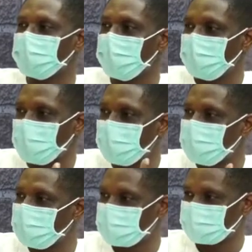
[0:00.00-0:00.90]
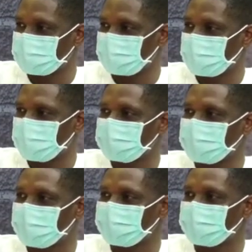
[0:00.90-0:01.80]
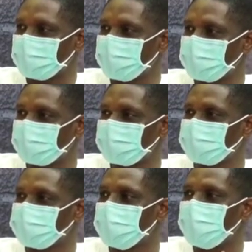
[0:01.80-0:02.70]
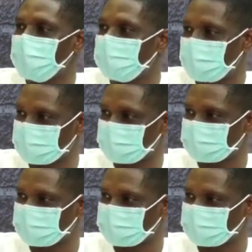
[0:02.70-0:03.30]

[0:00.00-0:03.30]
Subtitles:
parents, because you have somebody to parent.